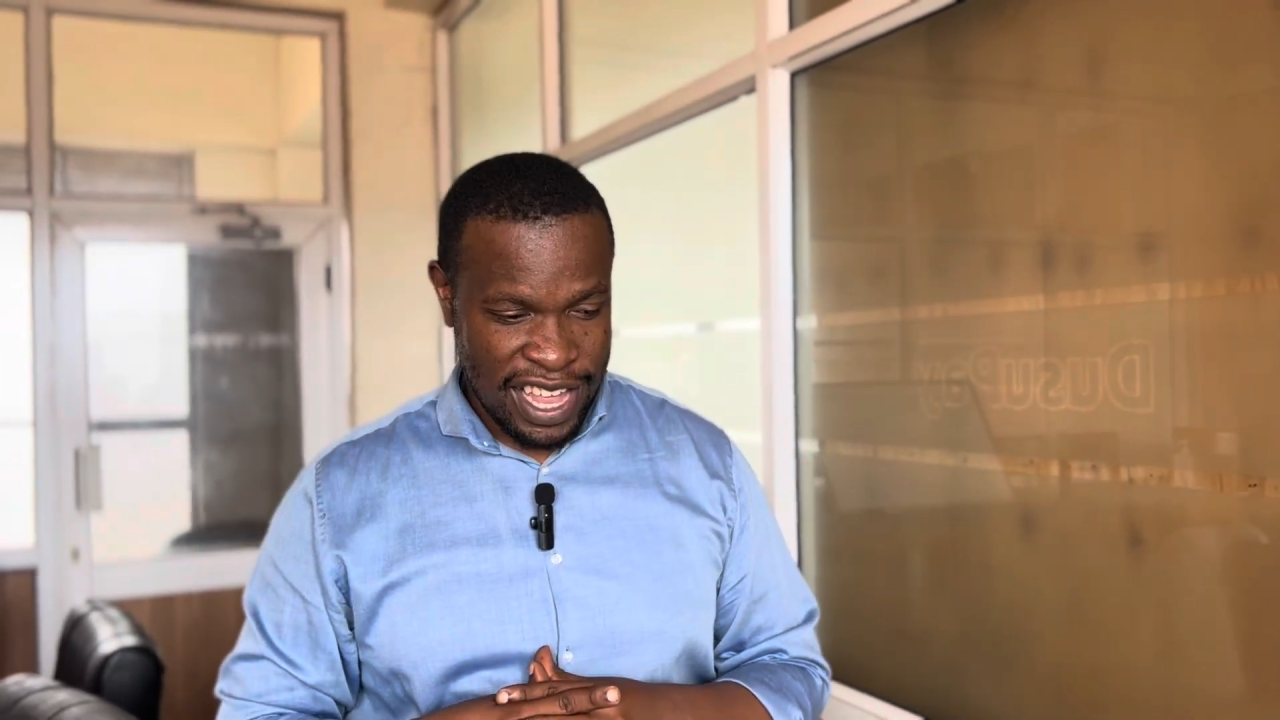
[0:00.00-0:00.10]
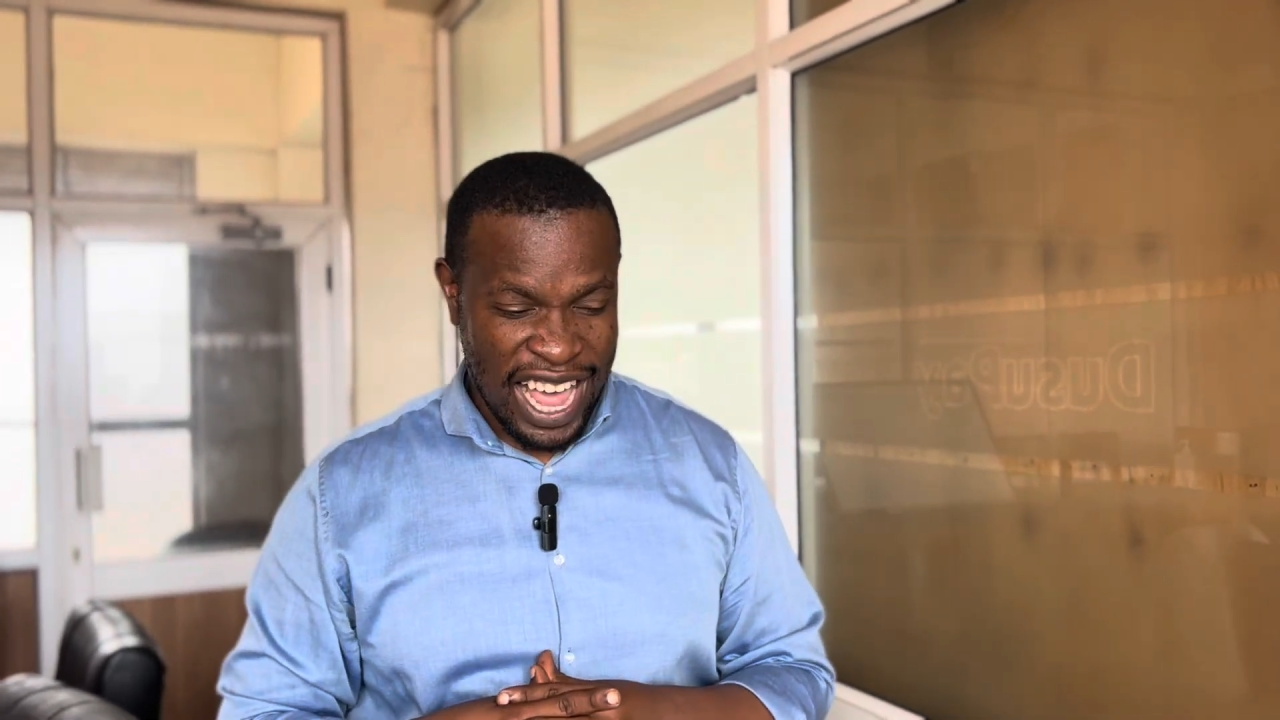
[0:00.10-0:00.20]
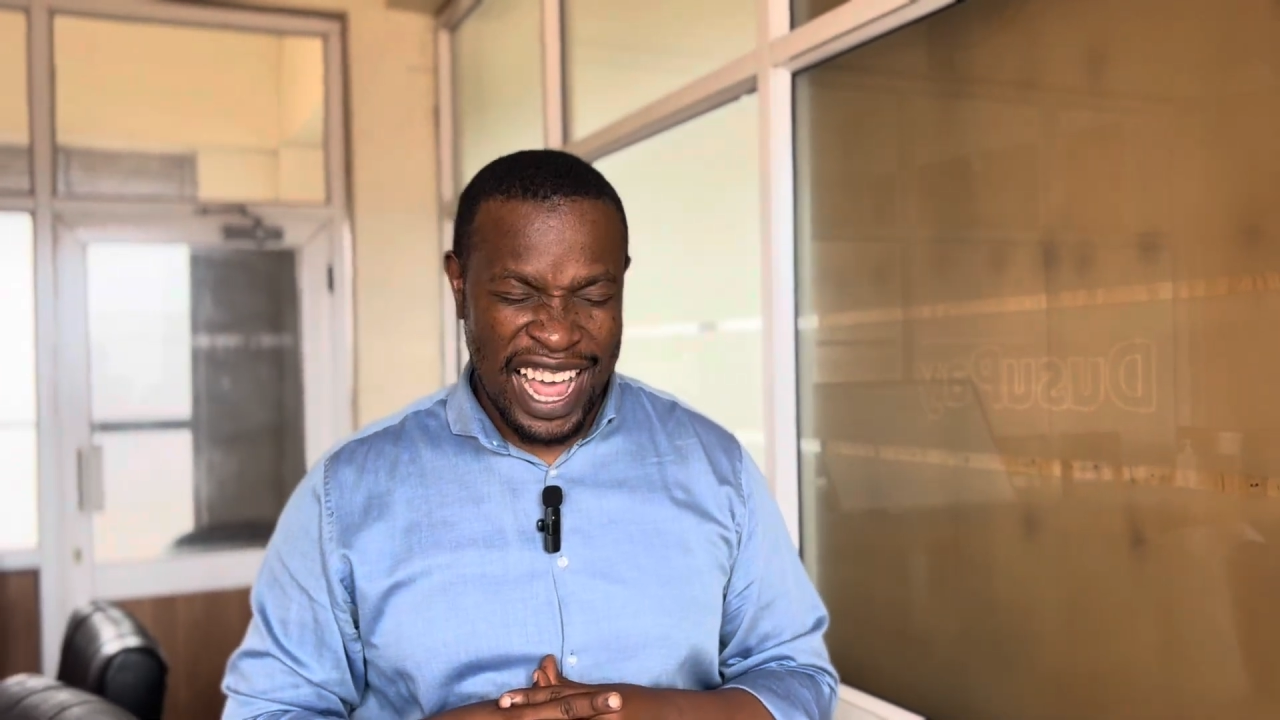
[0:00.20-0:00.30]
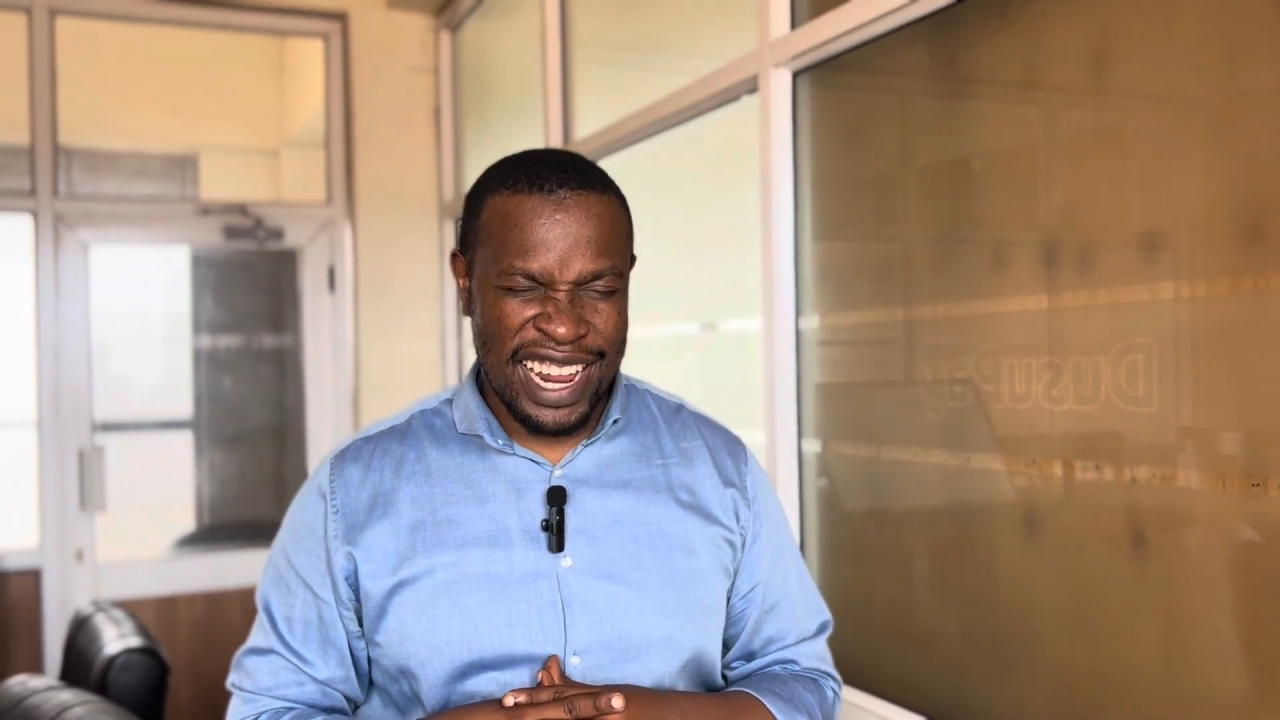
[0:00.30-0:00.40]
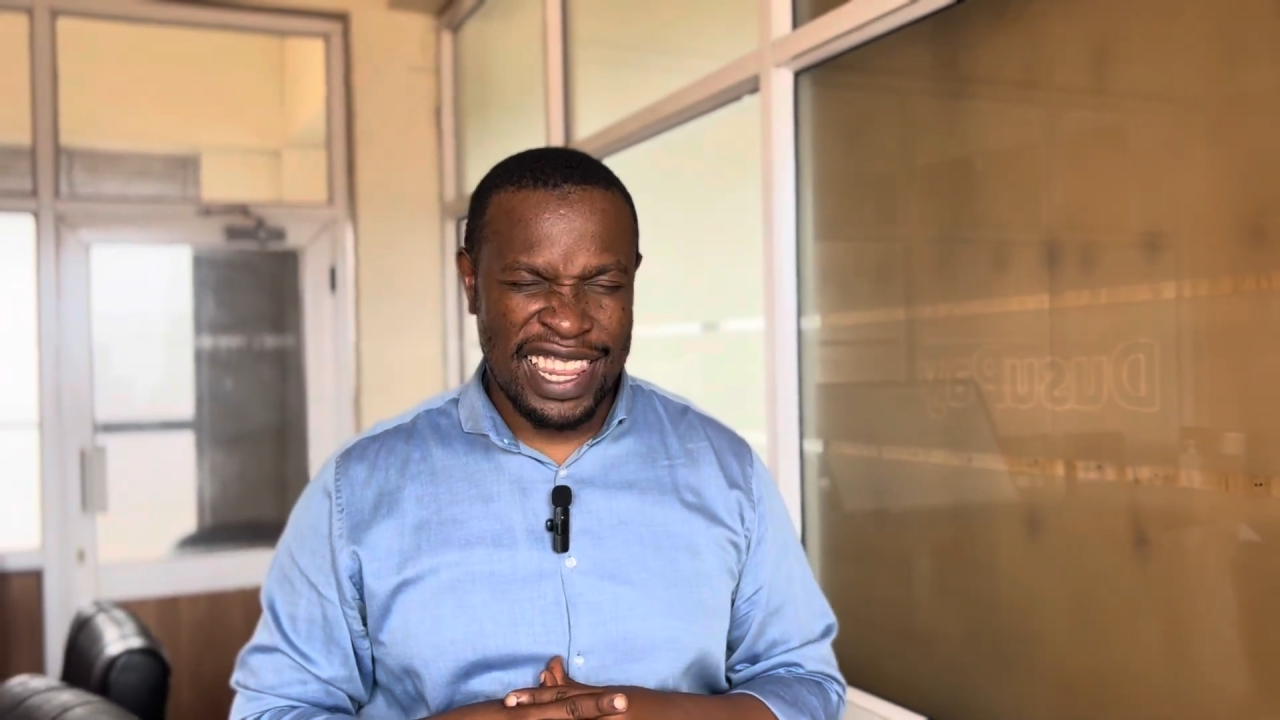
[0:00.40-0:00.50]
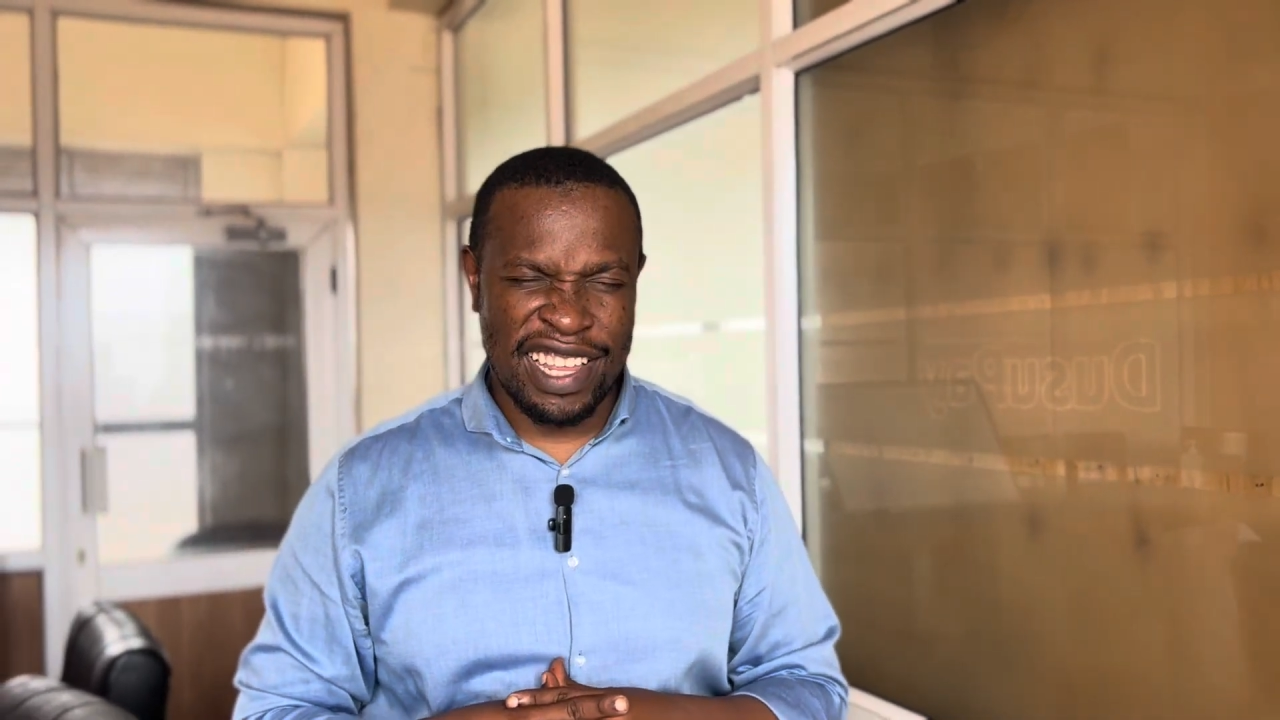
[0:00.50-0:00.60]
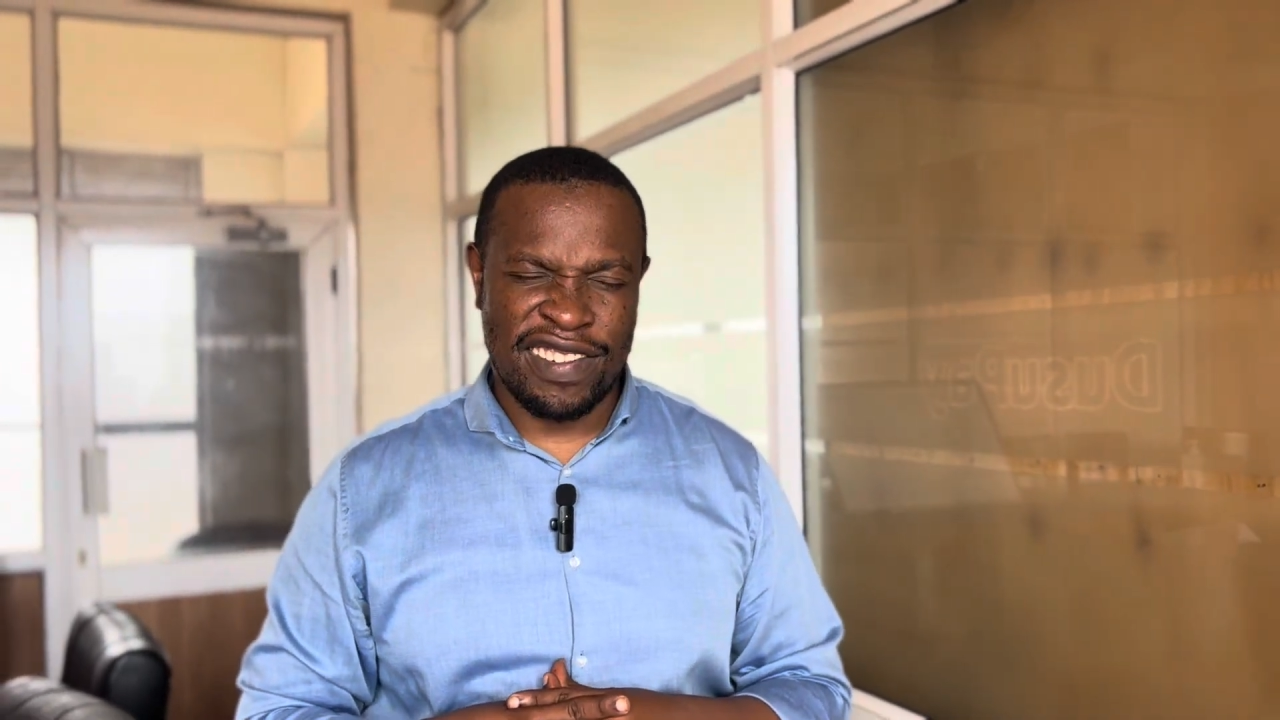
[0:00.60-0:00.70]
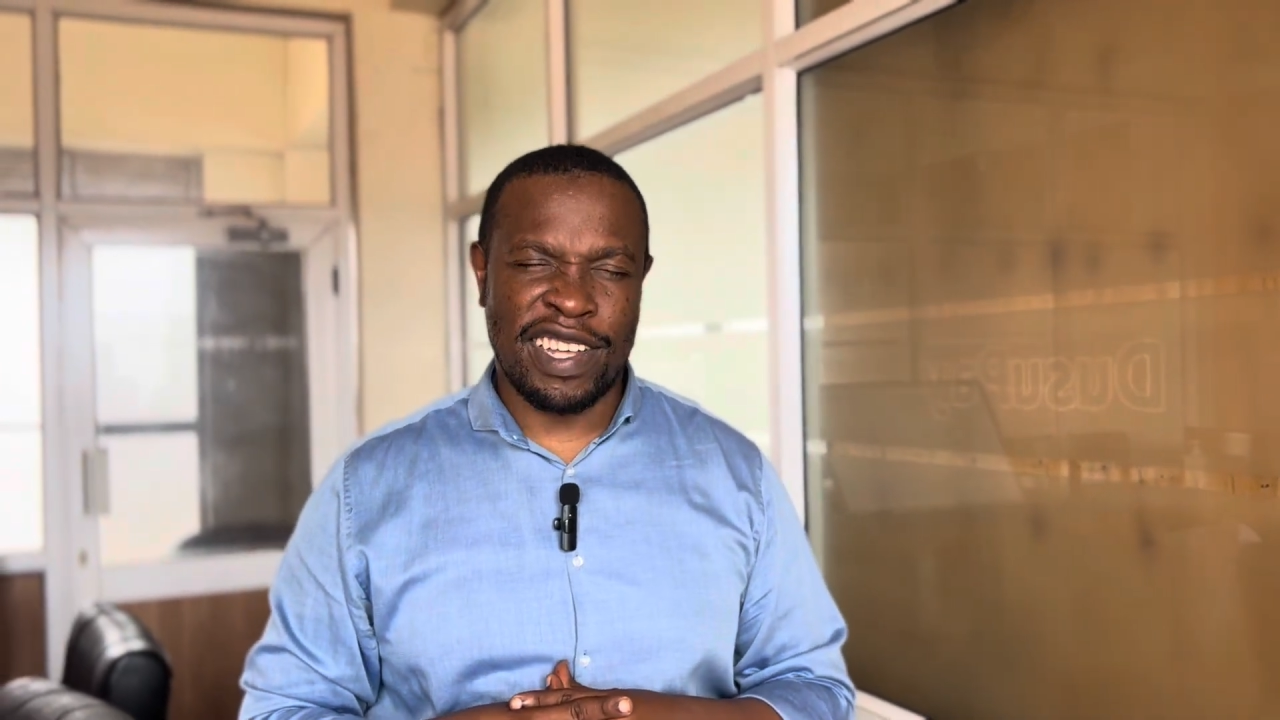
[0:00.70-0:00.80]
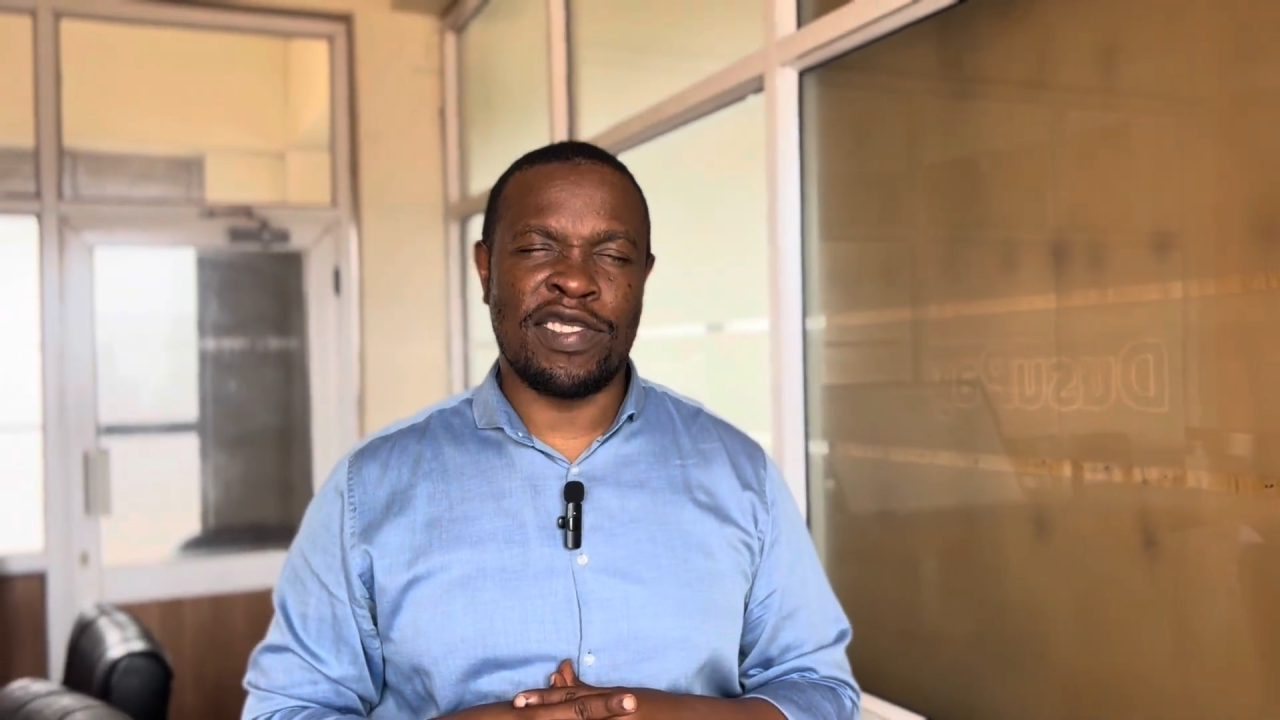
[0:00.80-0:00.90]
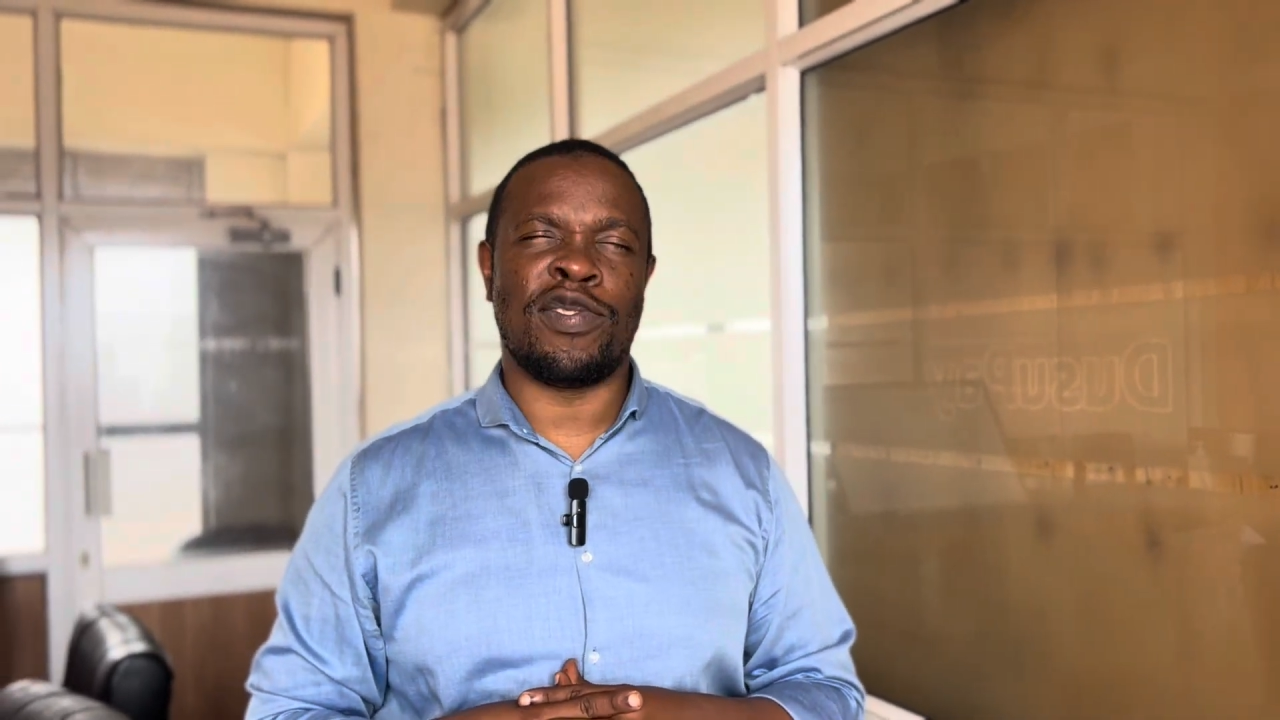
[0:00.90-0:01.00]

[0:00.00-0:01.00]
I had the chance